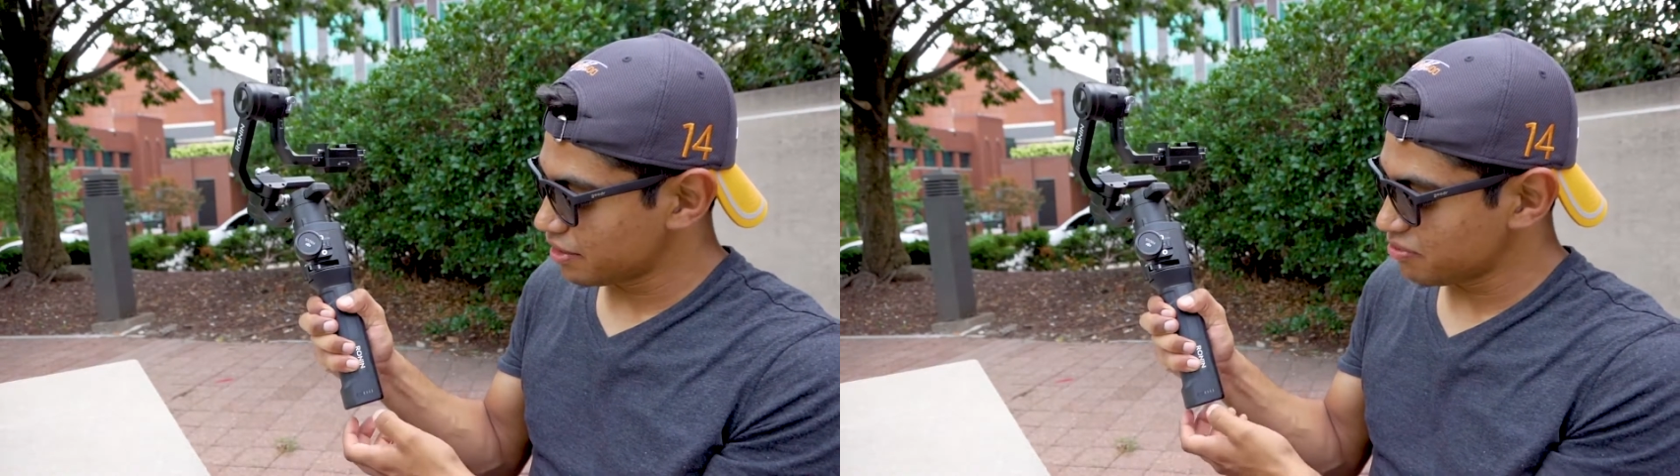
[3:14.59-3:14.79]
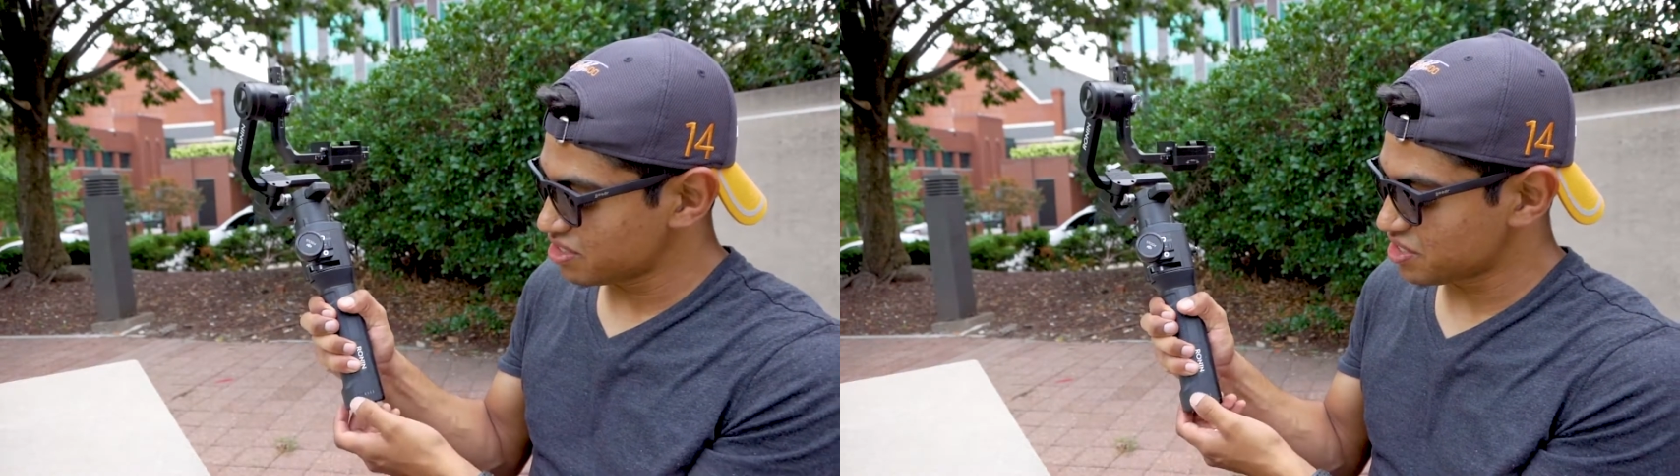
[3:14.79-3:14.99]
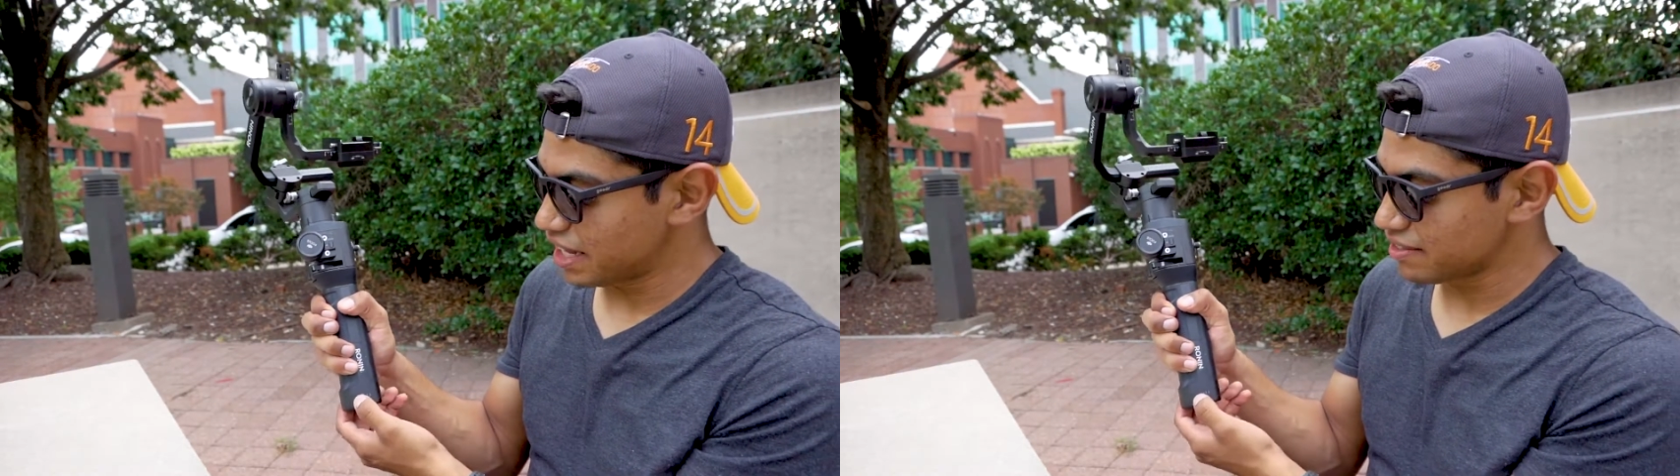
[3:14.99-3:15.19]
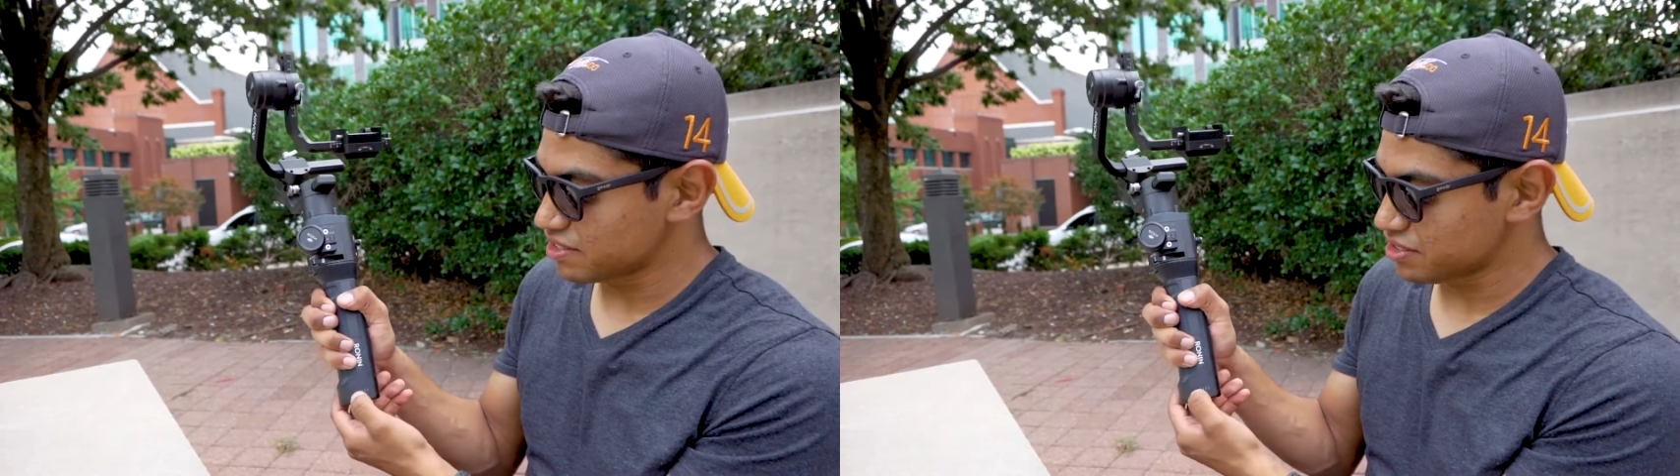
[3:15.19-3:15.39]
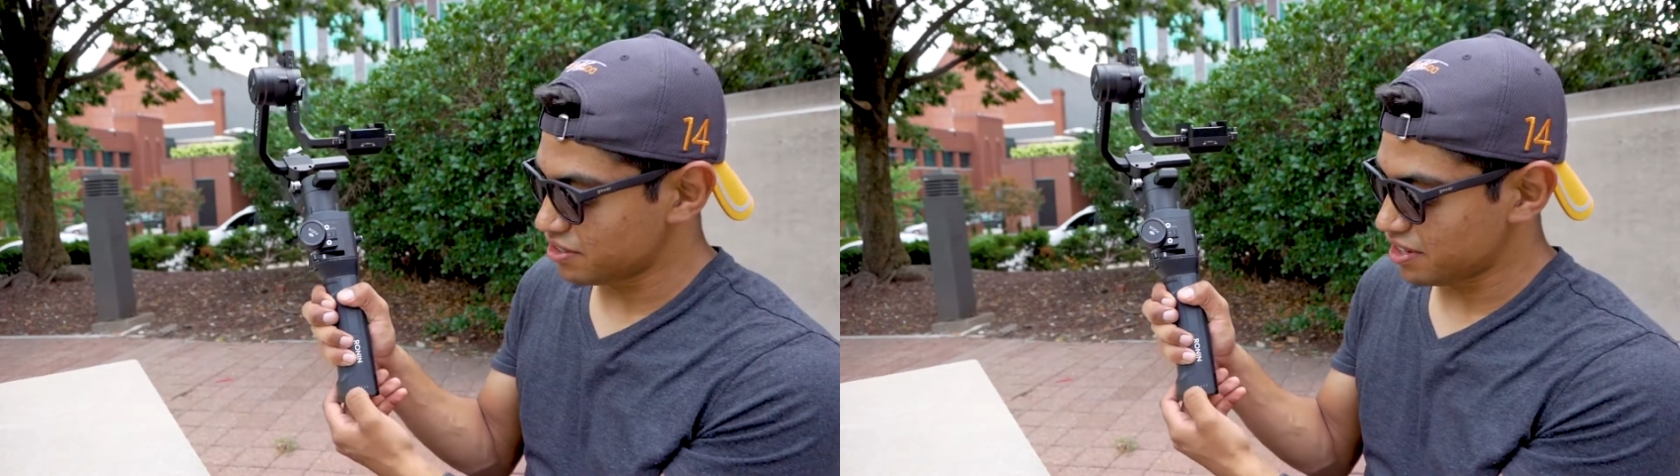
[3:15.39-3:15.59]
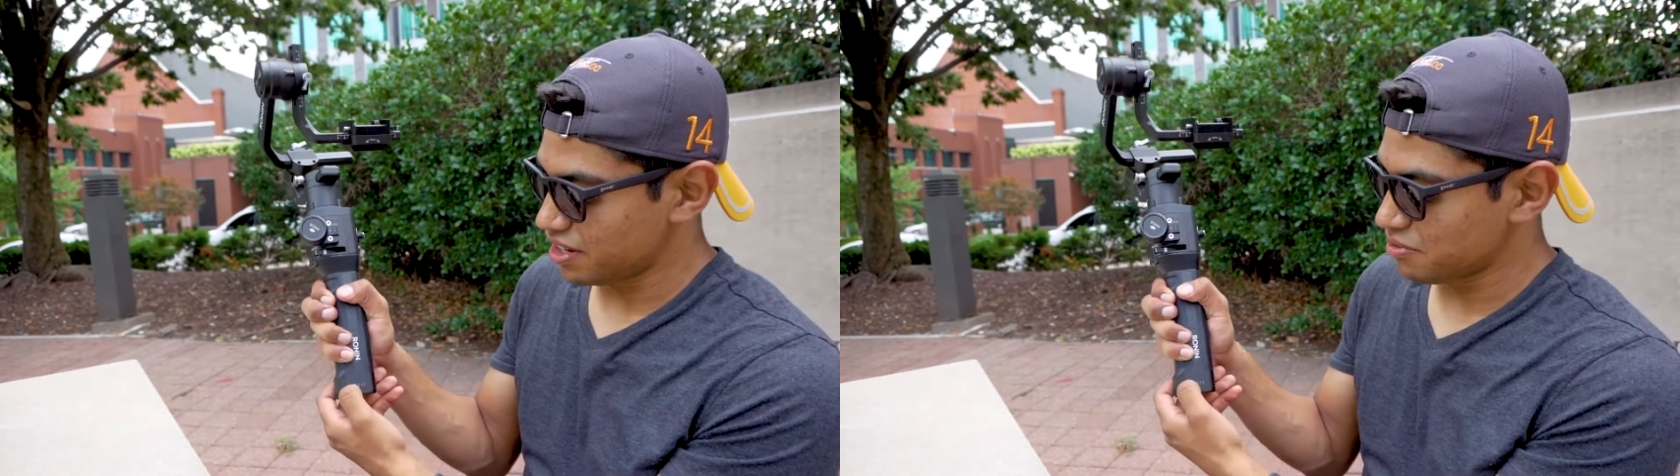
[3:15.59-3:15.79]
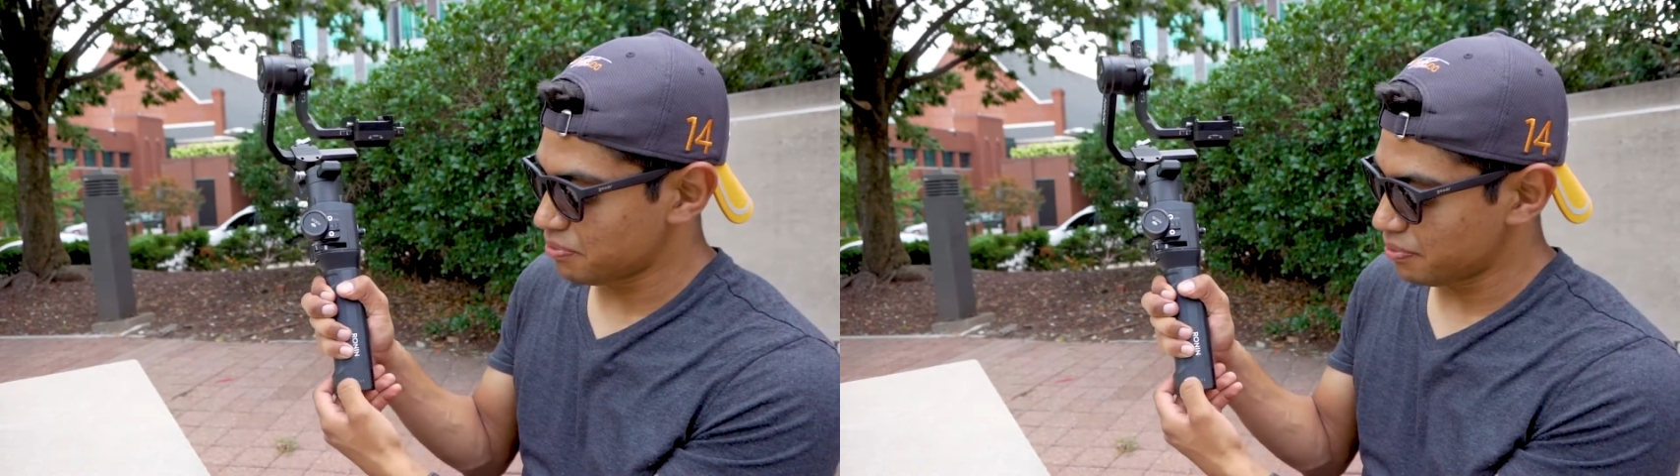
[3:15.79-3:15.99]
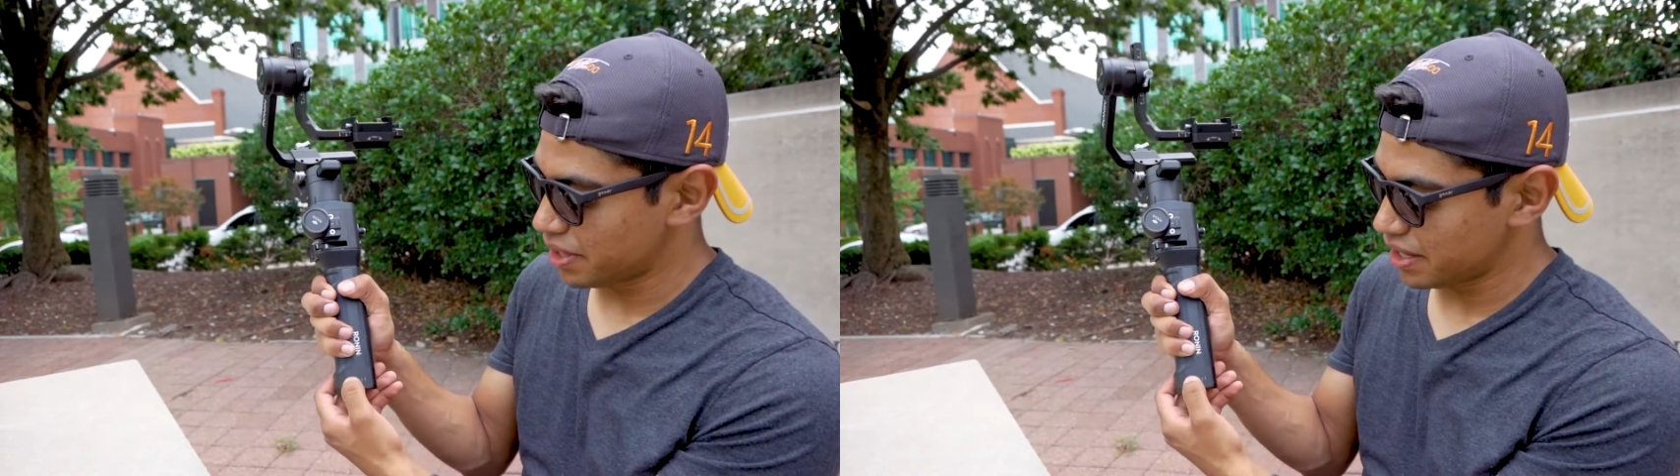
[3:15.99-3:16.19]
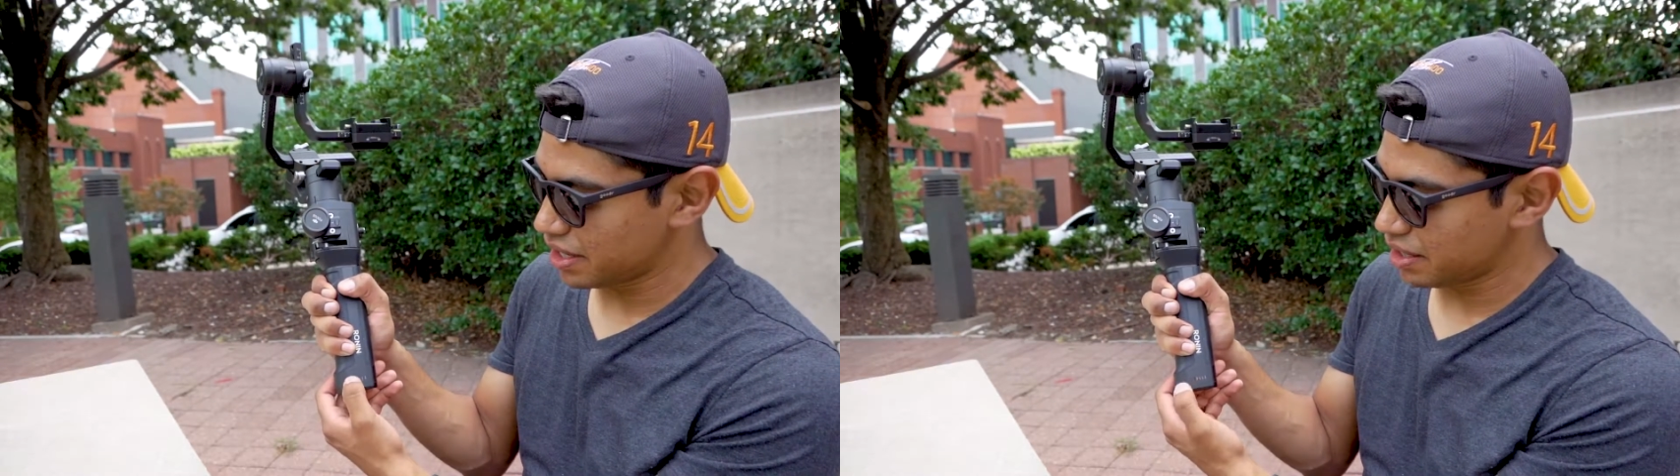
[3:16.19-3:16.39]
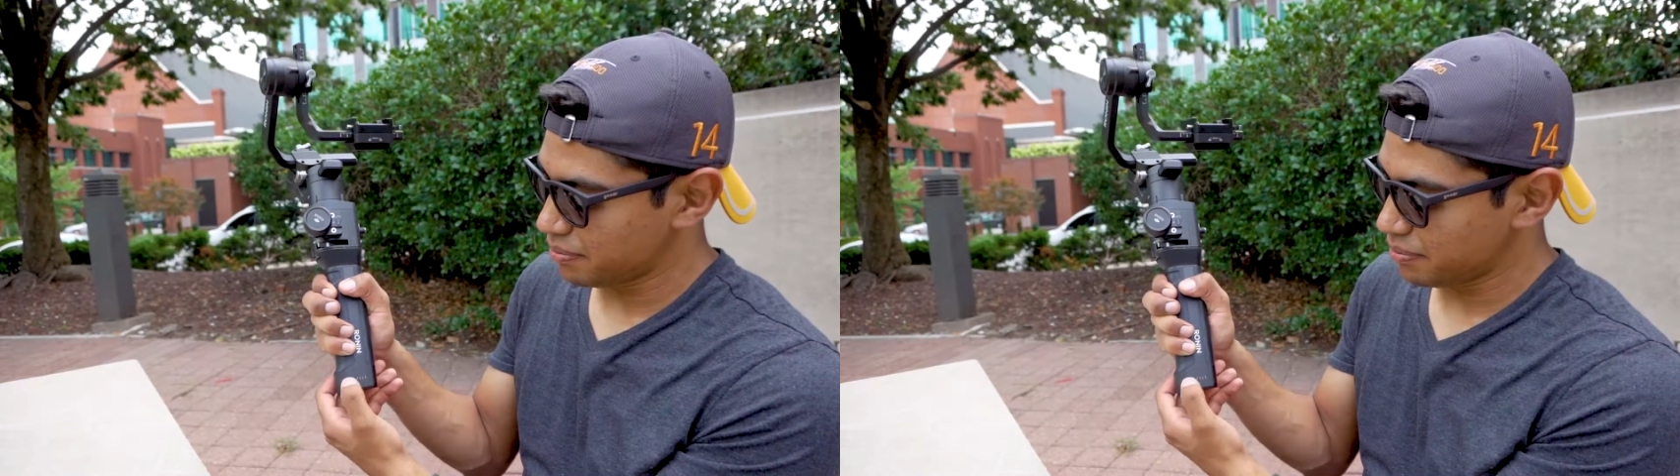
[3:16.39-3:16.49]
which you have to turn on by